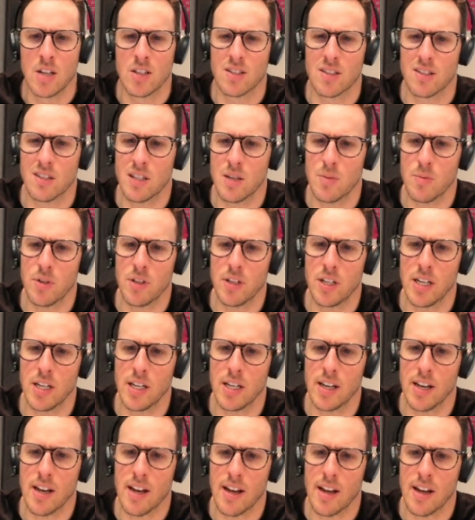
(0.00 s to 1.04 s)
So it's the
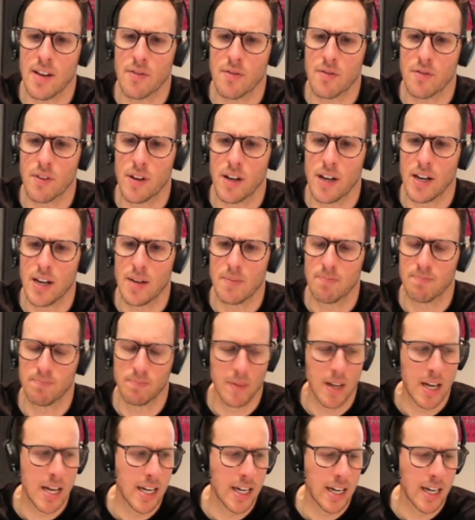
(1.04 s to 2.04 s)
ability to have um,